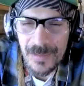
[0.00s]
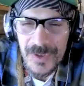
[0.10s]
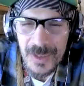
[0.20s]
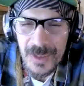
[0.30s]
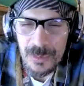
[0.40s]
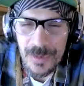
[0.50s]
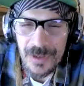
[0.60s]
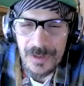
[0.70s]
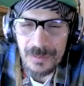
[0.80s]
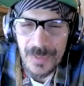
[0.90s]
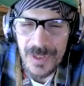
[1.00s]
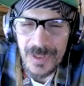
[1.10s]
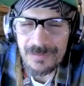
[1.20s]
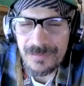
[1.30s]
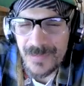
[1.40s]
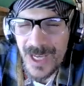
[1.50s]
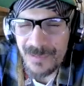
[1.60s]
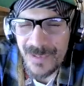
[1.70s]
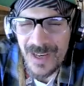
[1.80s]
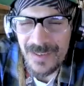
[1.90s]
seems real, but
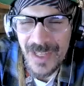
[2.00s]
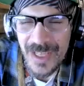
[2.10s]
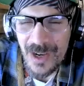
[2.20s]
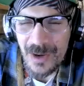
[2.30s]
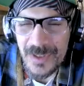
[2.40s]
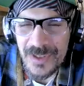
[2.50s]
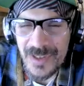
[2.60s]
I'm kind of like always